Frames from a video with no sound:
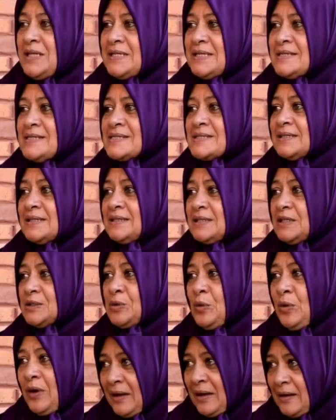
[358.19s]
and we did
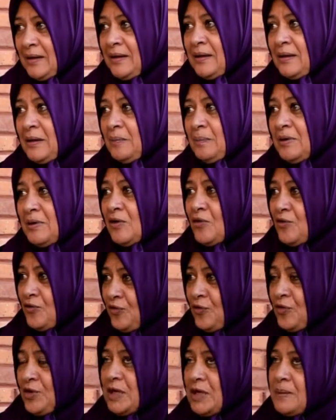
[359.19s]
Salatul Ghaib
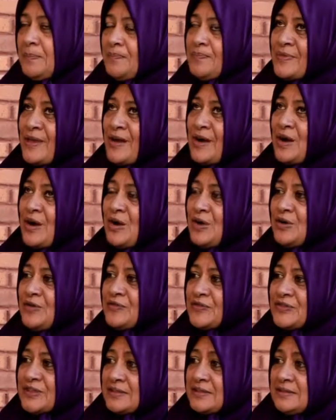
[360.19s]
for him
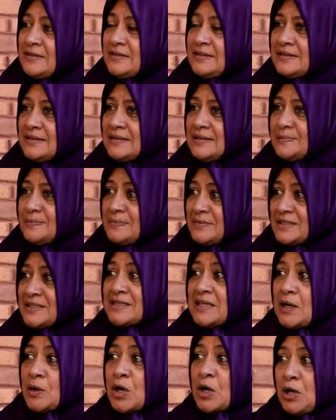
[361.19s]
after
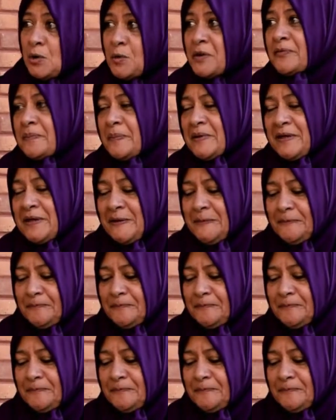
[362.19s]
Tarawih